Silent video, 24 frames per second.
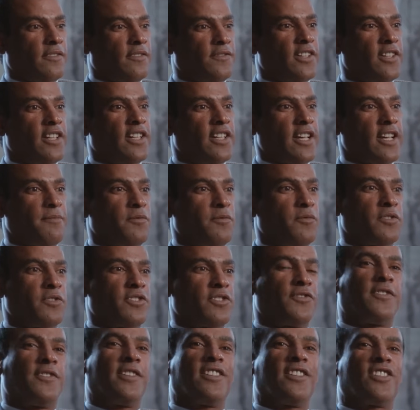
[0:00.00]
Fred Hampton
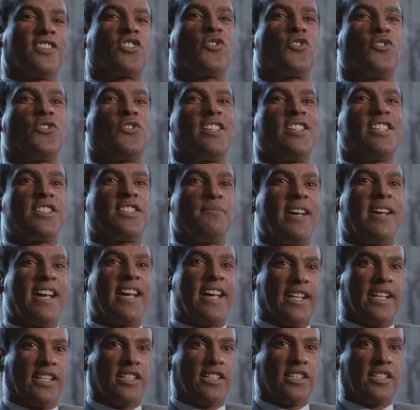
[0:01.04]
was a very
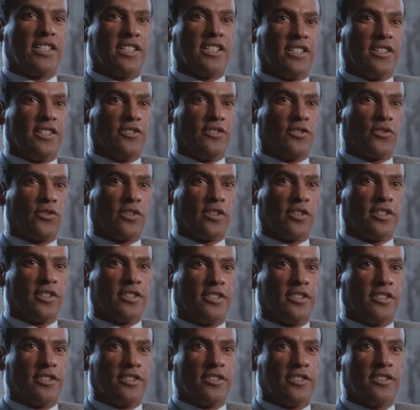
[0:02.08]
charismatic
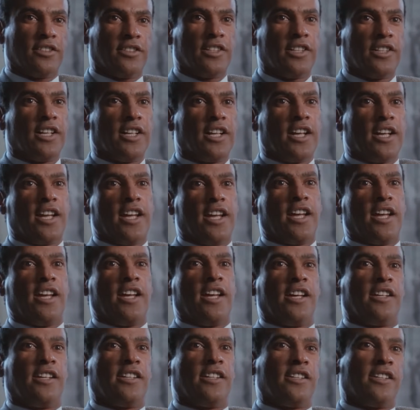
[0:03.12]
orator,
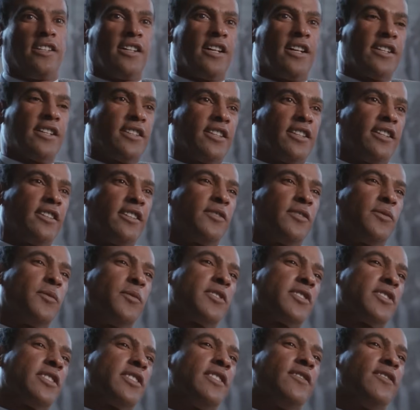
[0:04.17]
and I think
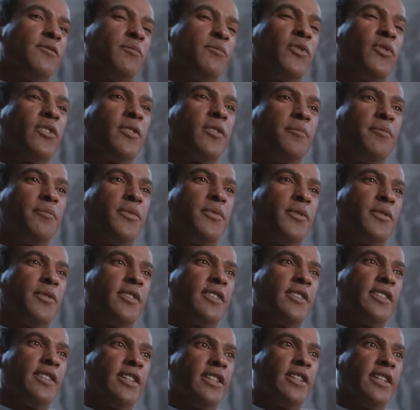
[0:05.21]
what's even more
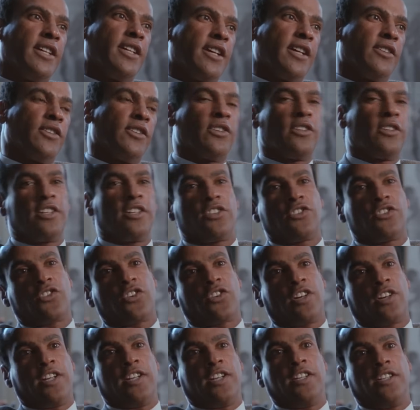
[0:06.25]
important that he had early
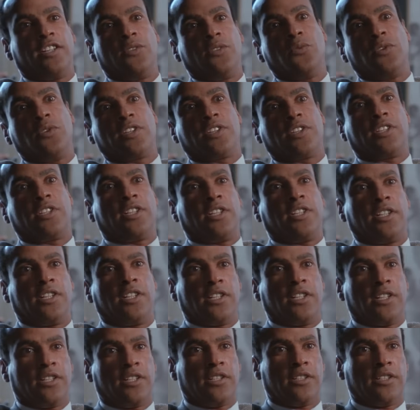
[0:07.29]
training with
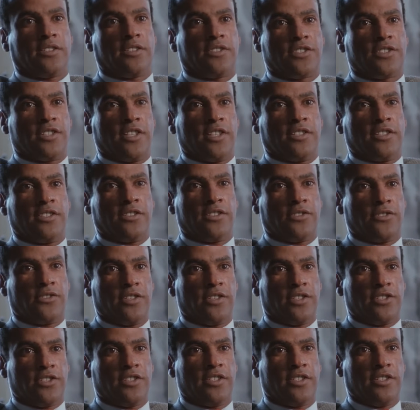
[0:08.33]
the Southern
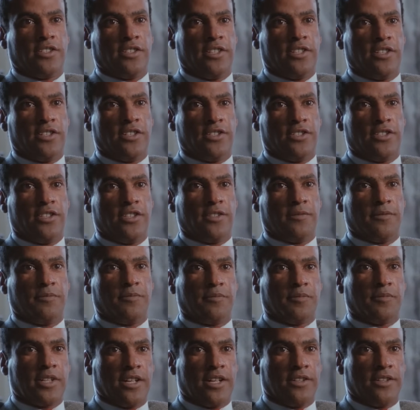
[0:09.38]
Christian Leadership
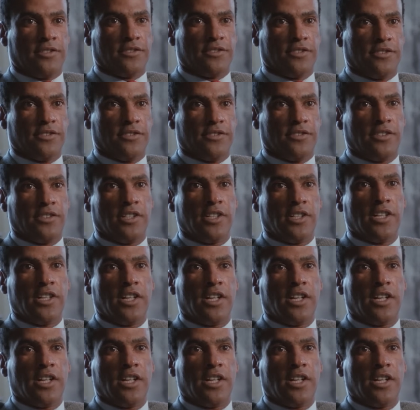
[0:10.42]
Council.